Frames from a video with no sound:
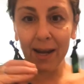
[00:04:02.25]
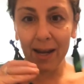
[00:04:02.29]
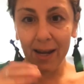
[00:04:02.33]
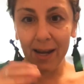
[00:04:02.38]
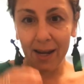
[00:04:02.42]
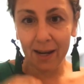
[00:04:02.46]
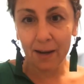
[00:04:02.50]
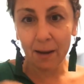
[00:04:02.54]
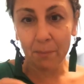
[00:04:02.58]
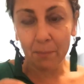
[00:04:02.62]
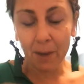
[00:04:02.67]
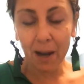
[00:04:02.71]

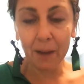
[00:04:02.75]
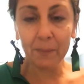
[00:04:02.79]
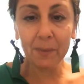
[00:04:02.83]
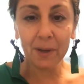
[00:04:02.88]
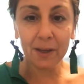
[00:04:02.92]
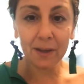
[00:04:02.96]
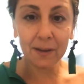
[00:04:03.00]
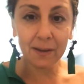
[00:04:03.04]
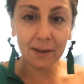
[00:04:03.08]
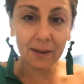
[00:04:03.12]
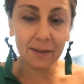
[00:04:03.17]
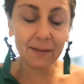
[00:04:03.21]
In
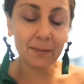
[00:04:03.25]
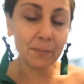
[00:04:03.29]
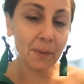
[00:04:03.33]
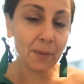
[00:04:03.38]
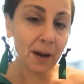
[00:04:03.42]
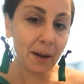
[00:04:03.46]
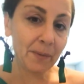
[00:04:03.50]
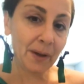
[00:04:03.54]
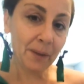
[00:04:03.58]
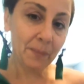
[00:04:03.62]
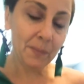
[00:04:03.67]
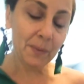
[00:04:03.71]
this
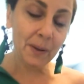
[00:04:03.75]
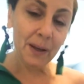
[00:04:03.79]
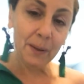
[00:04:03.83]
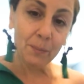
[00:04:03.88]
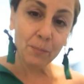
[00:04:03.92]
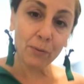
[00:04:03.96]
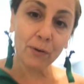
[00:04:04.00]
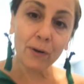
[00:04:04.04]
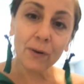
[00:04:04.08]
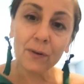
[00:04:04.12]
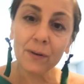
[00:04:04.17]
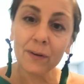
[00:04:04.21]
Mommy and Me
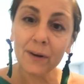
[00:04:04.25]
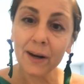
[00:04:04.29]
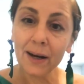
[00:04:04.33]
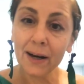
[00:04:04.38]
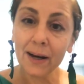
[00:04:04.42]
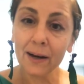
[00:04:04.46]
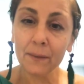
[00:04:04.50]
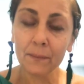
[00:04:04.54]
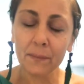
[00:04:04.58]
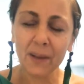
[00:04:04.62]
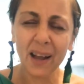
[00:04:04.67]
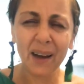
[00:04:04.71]

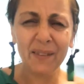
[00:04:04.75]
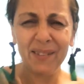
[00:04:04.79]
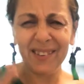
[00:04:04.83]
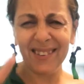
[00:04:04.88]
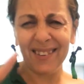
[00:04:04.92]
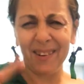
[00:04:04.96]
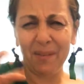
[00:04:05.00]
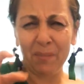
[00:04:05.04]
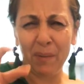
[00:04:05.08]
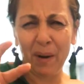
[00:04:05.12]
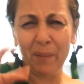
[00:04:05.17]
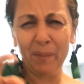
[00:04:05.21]
program, I always
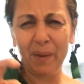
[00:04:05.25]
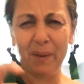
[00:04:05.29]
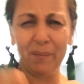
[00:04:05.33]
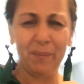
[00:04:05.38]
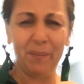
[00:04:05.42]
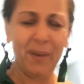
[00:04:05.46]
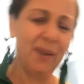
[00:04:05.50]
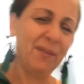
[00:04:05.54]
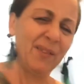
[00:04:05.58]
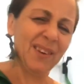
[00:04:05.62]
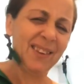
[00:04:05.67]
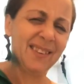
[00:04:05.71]
thought Mommy and
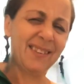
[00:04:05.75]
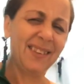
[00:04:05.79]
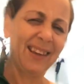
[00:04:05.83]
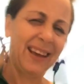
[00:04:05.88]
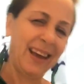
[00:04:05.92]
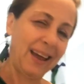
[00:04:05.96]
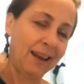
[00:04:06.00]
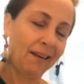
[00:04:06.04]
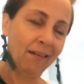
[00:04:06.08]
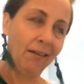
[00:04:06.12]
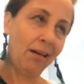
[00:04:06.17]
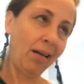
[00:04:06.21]
Me, what's
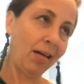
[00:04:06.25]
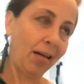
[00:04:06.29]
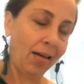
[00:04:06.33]
that?